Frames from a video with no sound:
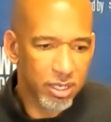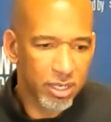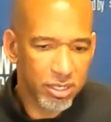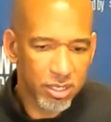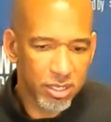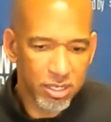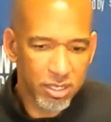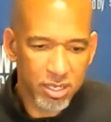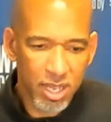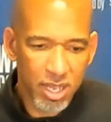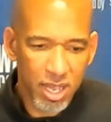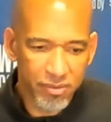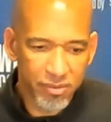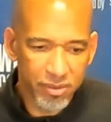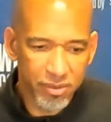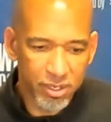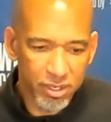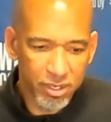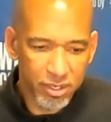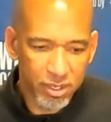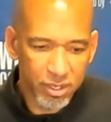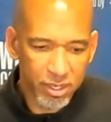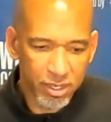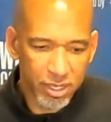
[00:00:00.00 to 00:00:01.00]
is just
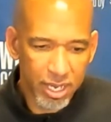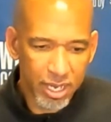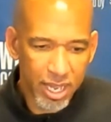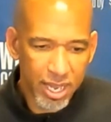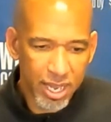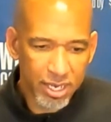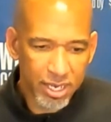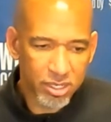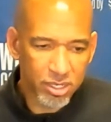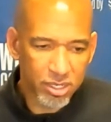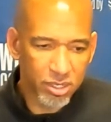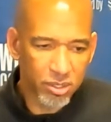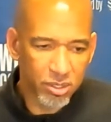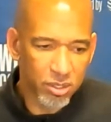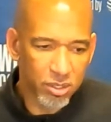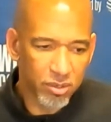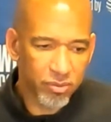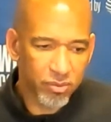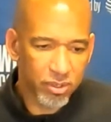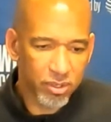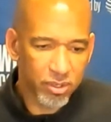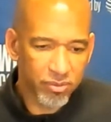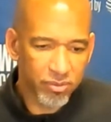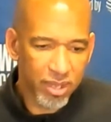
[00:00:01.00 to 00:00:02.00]
having an
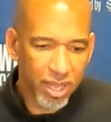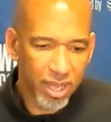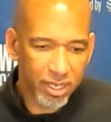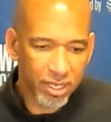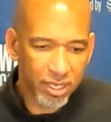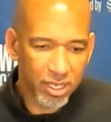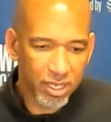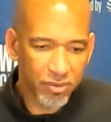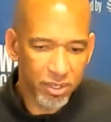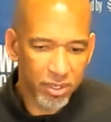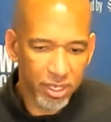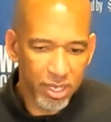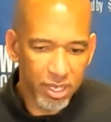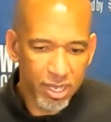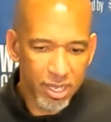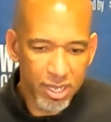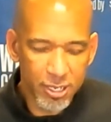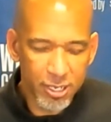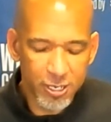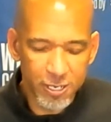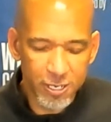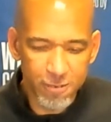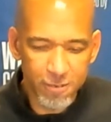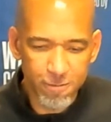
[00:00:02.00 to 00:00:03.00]
attitude of not giving
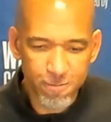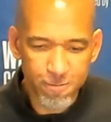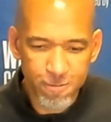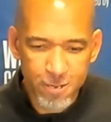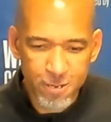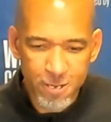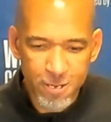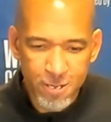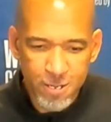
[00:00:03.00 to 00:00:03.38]
in and